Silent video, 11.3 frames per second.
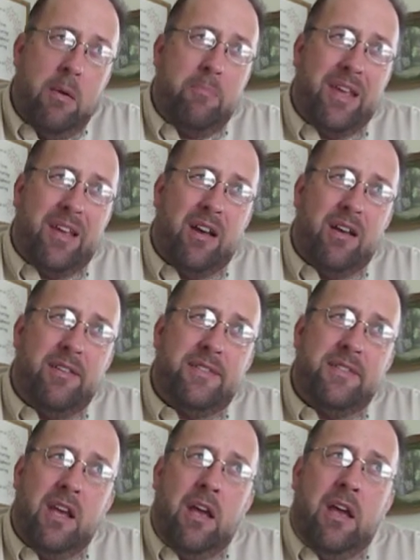because
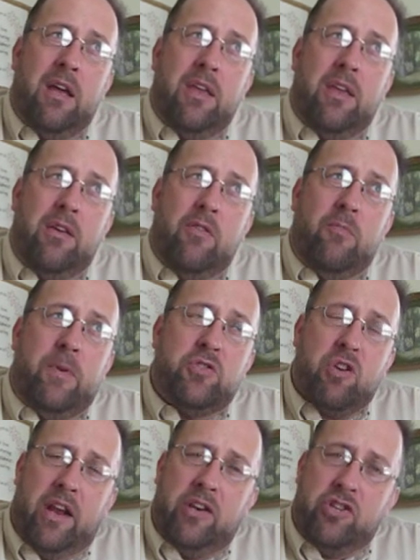you've been
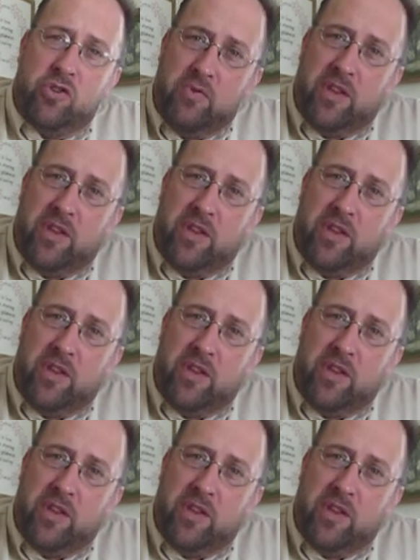trying to shoot